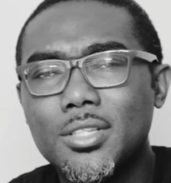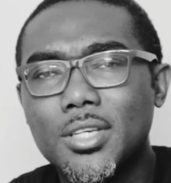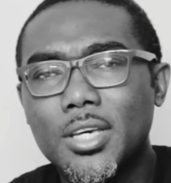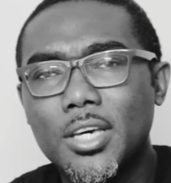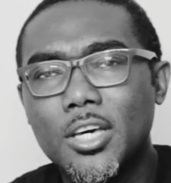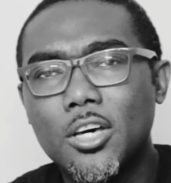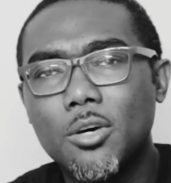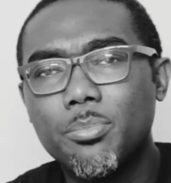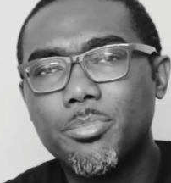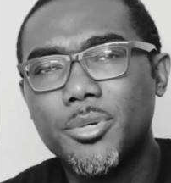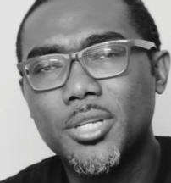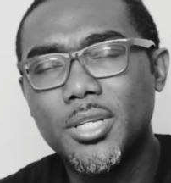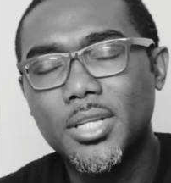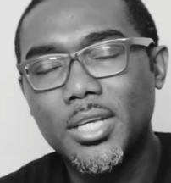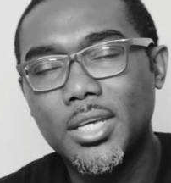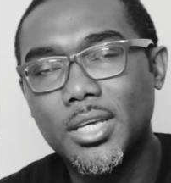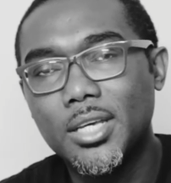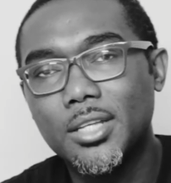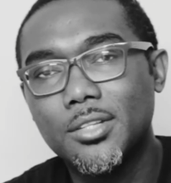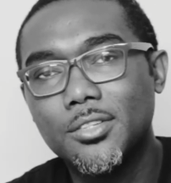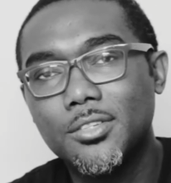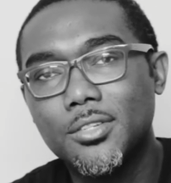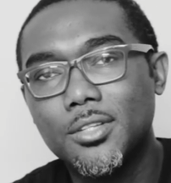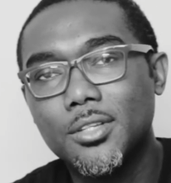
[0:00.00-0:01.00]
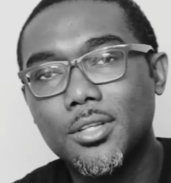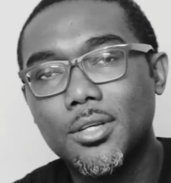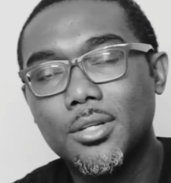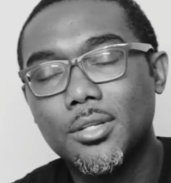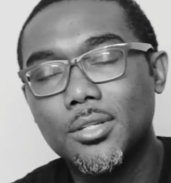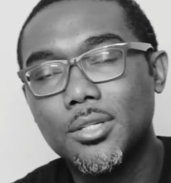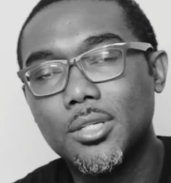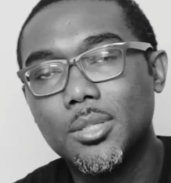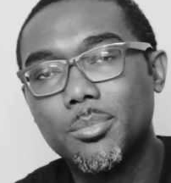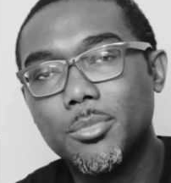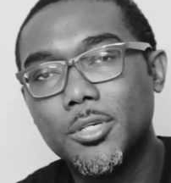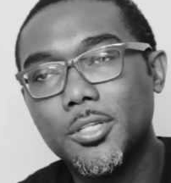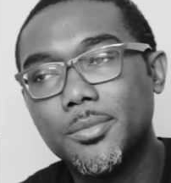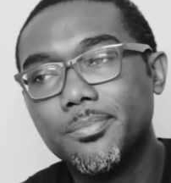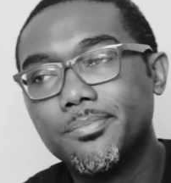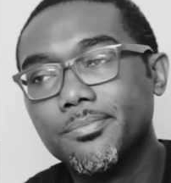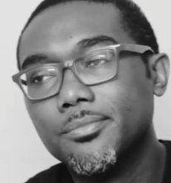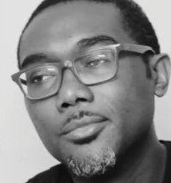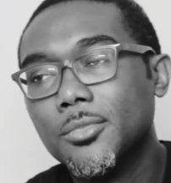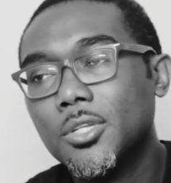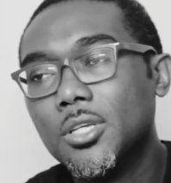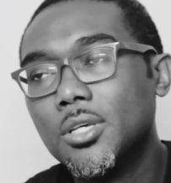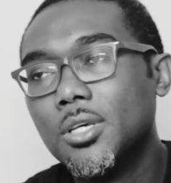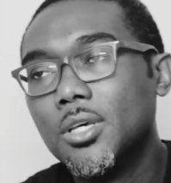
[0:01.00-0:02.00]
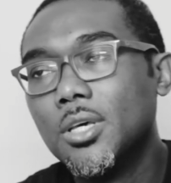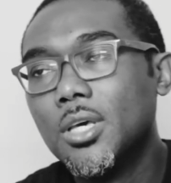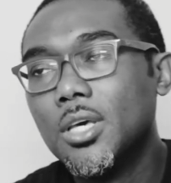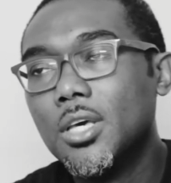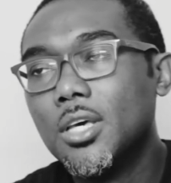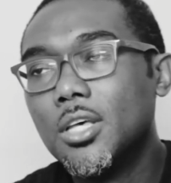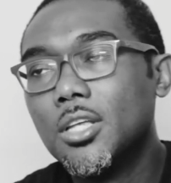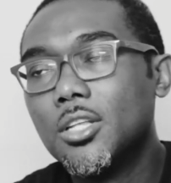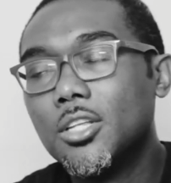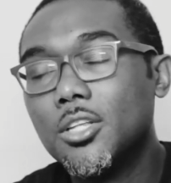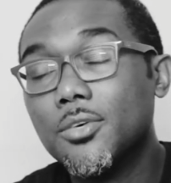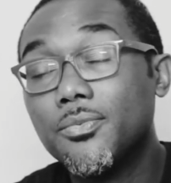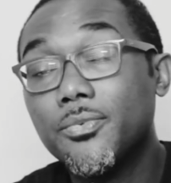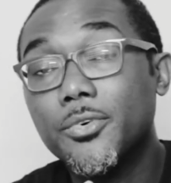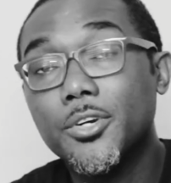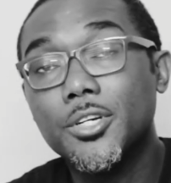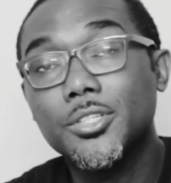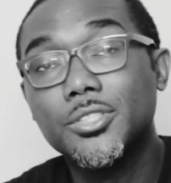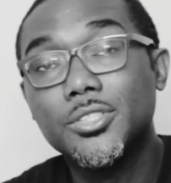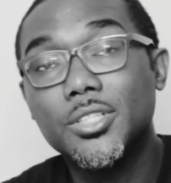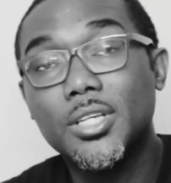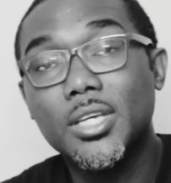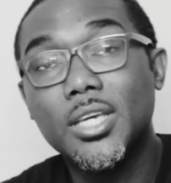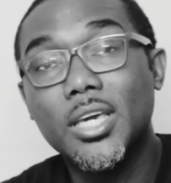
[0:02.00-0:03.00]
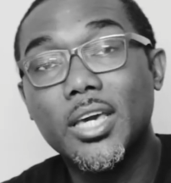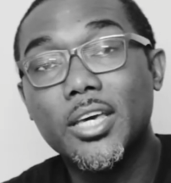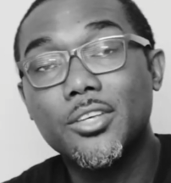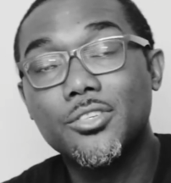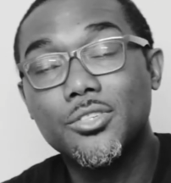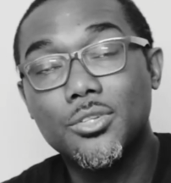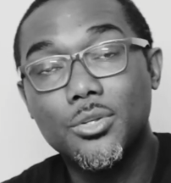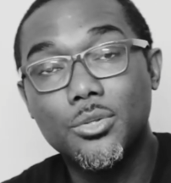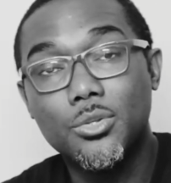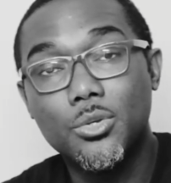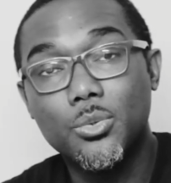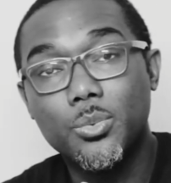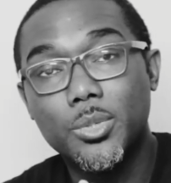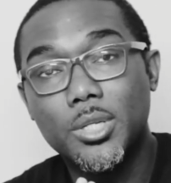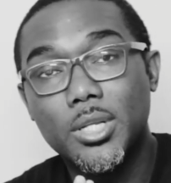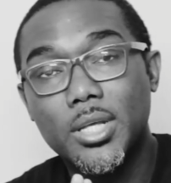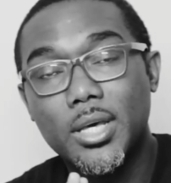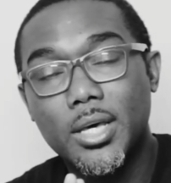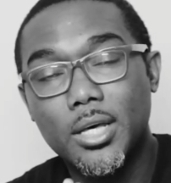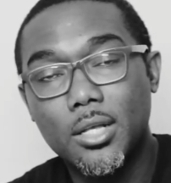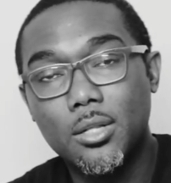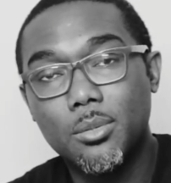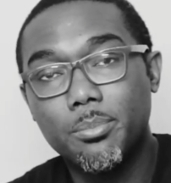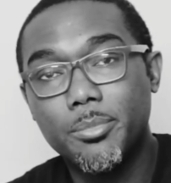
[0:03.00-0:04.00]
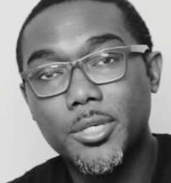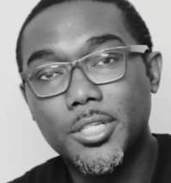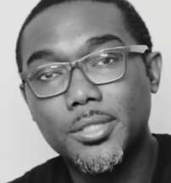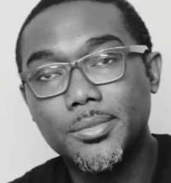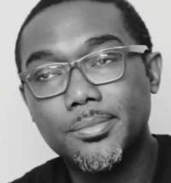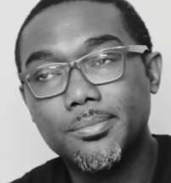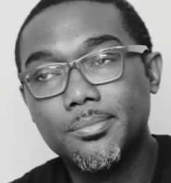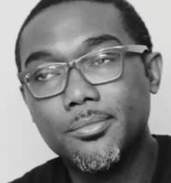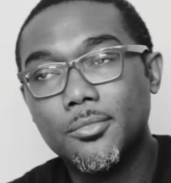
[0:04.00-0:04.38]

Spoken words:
help enhance it a little bit. The first thing has to do with the helmet.